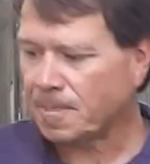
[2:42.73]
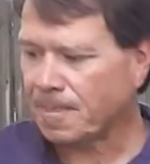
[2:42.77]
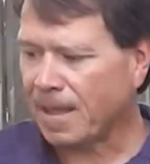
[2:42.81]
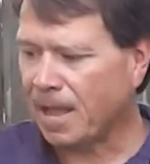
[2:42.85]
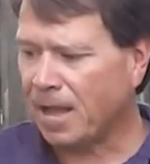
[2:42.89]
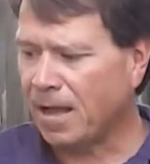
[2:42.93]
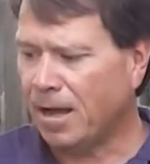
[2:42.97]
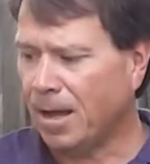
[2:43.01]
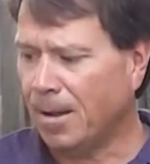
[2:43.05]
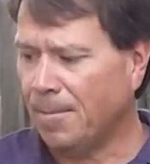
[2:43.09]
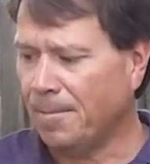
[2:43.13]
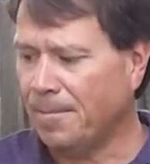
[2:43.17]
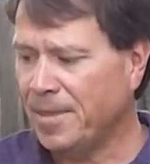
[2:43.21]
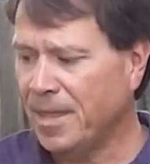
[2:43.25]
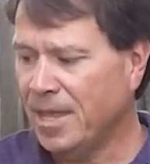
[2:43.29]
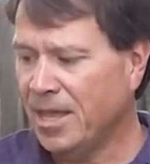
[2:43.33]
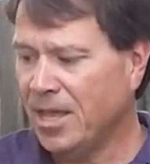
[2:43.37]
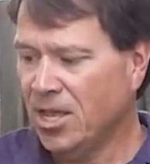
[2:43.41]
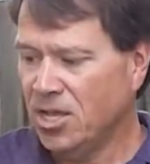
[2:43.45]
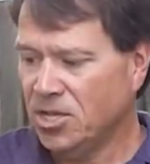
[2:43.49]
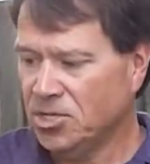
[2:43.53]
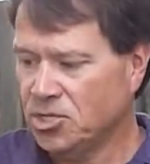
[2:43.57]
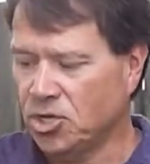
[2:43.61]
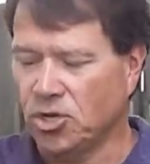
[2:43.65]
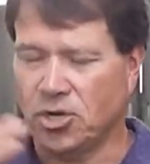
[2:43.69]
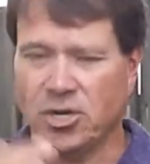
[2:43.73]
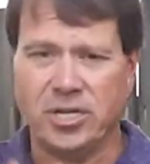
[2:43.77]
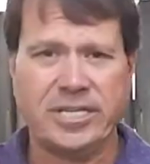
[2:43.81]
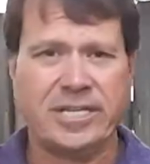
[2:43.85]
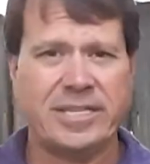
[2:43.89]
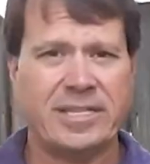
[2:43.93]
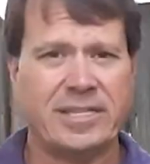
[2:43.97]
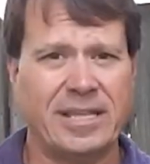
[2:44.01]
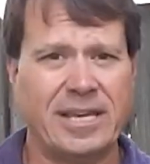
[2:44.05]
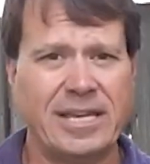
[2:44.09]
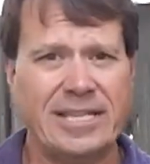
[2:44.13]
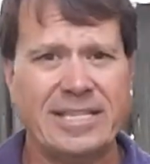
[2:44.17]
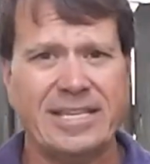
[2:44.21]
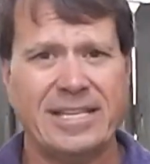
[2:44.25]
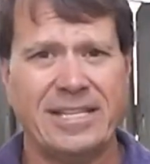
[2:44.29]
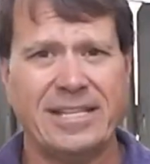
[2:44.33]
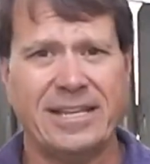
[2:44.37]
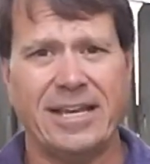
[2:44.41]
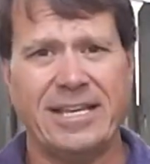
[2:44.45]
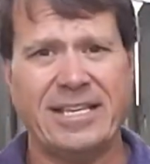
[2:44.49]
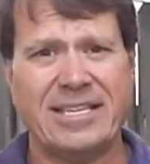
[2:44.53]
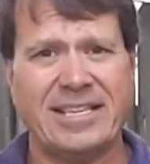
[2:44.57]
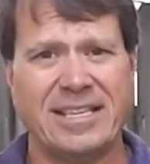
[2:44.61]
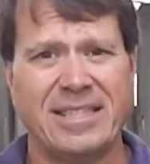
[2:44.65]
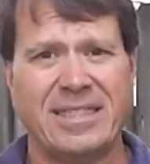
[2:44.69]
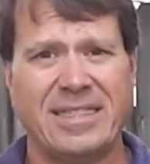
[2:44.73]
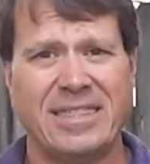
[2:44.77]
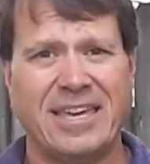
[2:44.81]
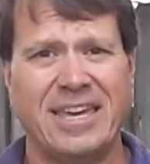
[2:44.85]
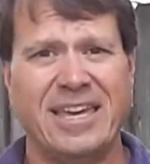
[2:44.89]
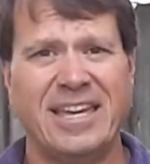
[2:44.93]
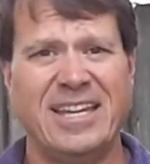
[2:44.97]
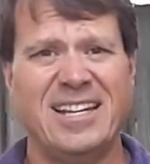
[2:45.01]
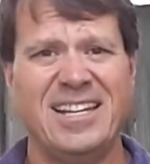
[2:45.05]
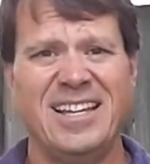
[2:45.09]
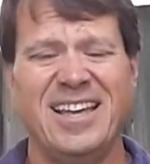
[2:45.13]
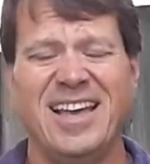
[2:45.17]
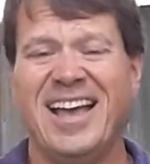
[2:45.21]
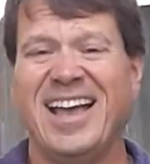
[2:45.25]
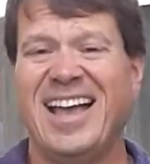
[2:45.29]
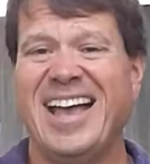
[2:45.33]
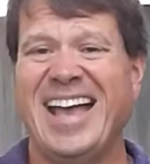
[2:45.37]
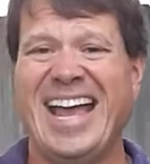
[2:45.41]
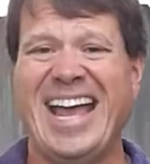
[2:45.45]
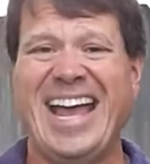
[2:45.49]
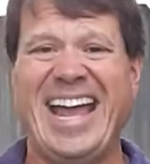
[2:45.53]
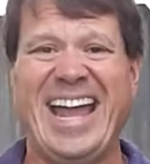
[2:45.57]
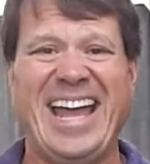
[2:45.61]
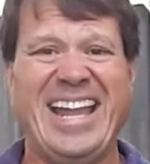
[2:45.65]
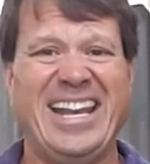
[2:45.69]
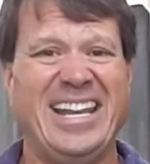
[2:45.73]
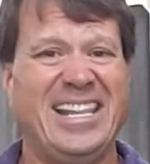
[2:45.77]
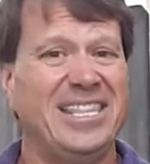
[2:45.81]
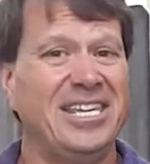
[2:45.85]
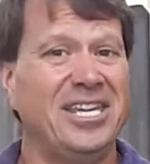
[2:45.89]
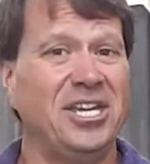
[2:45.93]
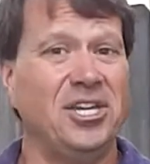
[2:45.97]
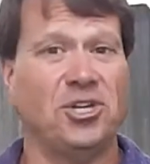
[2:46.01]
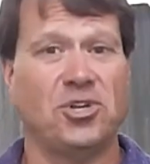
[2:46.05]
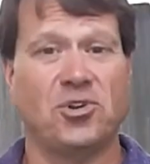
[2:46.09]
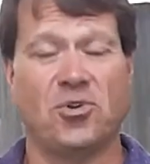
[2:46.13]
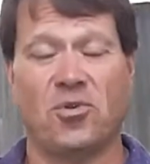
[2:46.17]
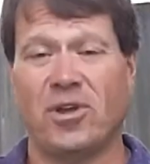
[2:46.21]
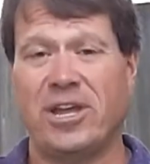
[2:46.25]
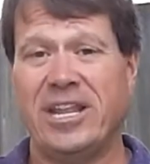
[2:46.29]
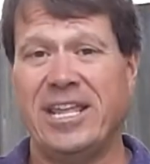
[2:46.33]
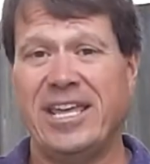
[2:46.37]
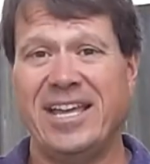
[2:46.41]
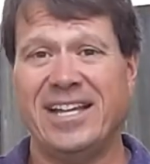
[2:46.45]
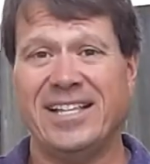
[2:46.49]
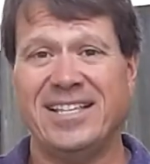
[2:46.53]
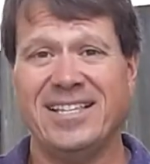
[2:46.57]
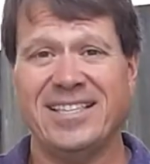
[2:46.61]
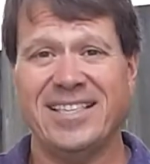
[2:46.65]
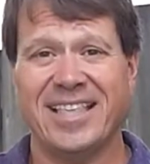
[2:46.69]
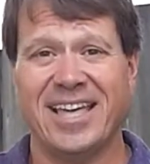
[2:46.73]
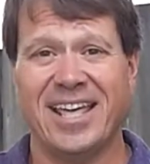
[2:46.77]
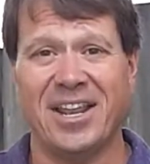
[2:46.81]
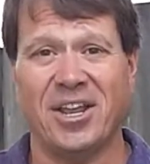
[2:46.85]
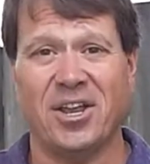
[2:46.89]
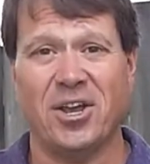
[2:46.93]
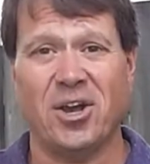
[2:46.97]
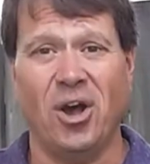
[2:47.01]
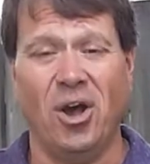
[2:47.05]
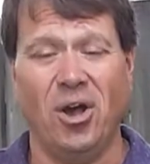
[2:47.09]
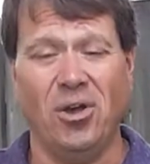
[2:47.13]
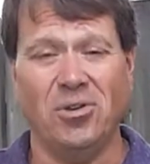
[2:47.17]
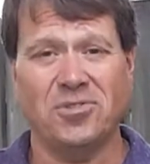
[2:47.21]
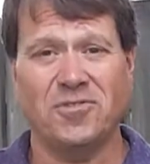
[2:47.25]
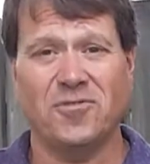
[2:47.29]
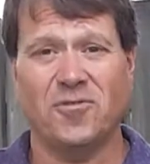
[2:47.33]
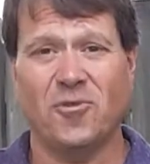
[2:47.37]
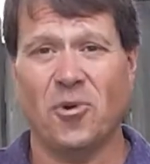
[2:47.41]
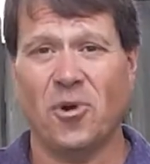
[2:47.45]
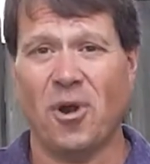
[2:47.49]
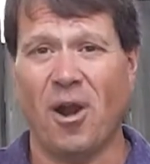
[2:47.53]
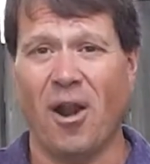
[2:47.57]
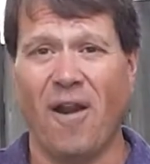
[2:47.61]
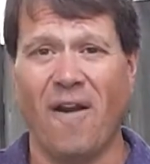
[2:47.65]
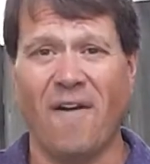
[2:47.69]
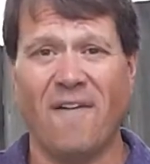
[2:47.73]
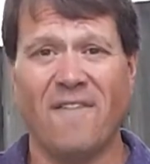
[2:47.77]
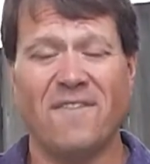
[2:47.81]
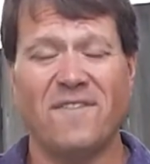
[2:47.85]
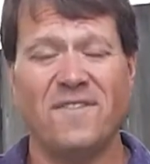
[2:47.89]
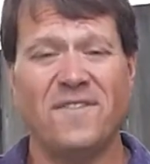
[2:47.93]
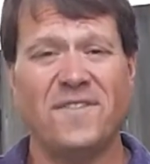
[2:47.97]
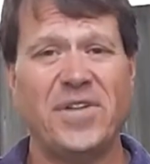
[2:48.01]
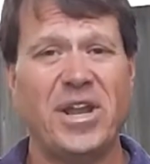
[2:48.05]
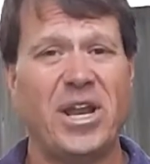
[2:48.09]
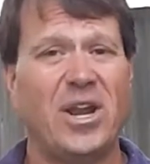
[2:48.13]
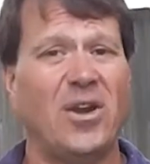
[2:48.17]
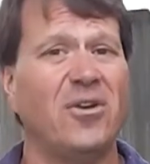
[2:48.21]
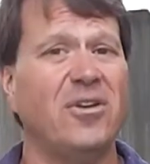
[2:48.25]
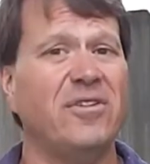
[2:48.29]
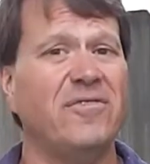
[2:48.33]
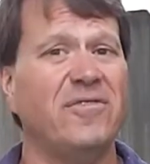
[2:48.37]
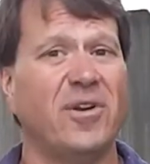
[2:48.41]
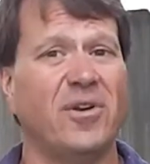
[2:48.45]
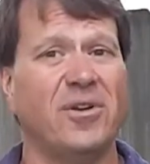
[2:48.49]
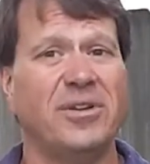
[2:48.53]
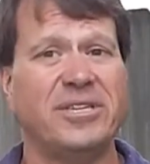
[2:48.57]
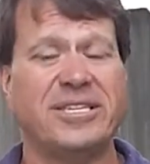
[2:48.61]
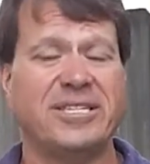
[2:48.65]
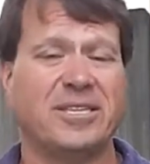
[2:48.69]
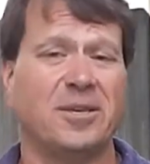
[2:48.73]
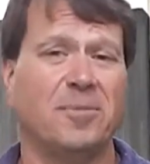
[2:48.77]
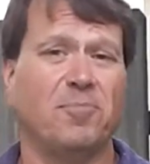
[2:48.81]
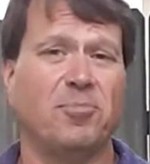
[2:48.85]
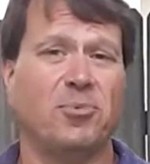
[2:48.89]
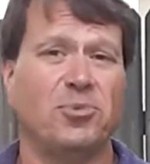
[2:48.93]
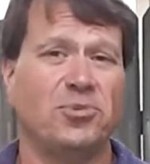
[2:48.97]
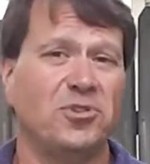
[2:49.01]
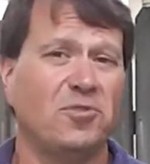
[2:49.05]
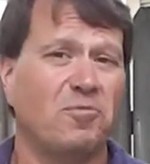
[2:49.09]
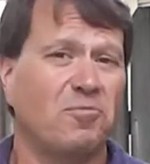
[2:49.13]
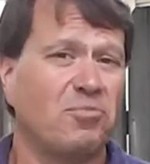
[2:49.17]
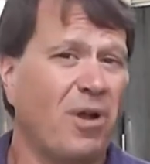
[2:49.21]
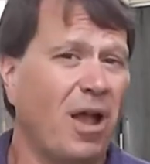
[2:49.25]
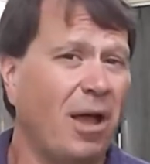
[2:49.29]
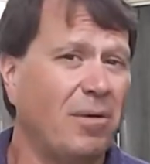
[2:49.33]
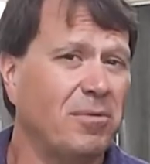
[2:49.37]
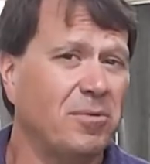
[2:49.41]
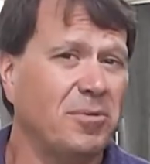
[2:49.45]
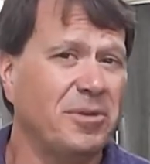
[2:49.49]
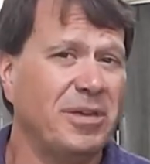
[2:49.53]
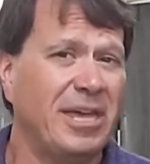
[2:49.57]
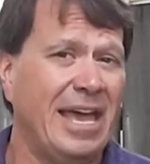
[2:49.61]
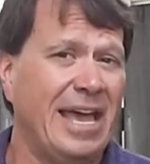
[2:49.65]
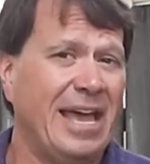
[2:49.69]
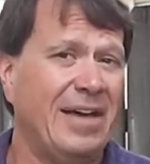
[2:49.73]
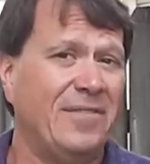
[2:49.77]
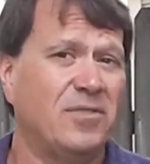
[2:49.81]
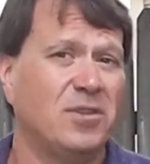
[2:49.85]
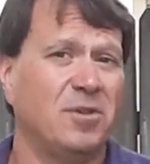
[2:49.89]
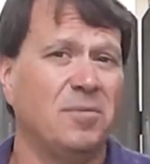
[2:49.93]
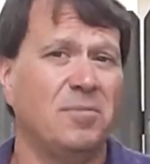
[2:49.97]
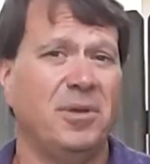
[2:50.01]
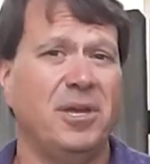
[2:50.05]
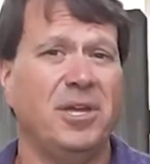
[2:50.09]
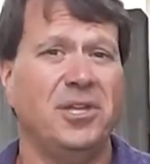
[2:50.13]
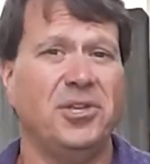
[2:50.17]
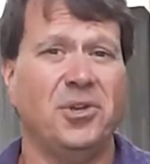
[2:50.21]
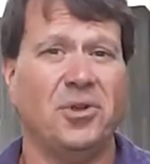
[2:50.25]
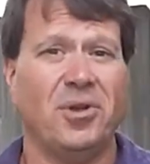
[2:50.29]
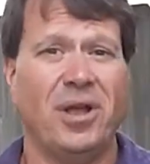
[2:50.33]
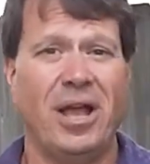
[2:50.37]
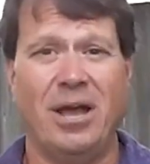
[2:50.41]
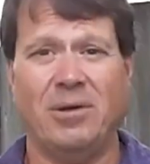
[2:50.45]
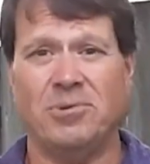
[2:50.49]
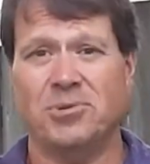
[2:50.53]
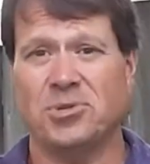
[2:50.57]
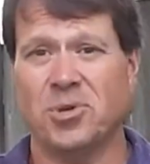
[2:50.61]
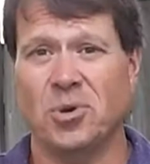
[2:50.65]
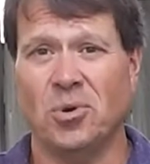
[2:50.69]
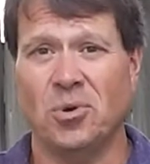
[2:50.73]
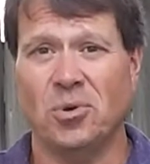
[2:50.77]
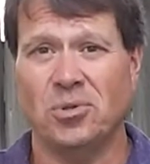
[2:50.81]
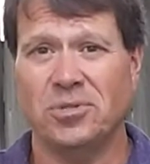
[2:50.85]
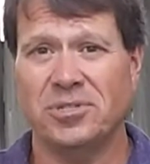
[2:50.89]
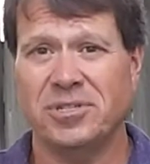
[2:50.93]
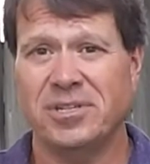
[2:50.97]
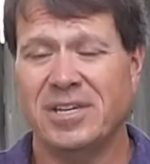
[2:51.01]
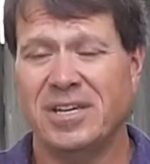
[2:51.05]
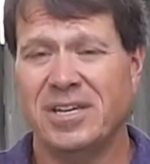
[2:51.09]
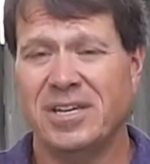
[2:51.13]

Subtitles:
So you're going to slice it nice and thin, and the ingredients that it calls for are very simple. You probably have them in your household.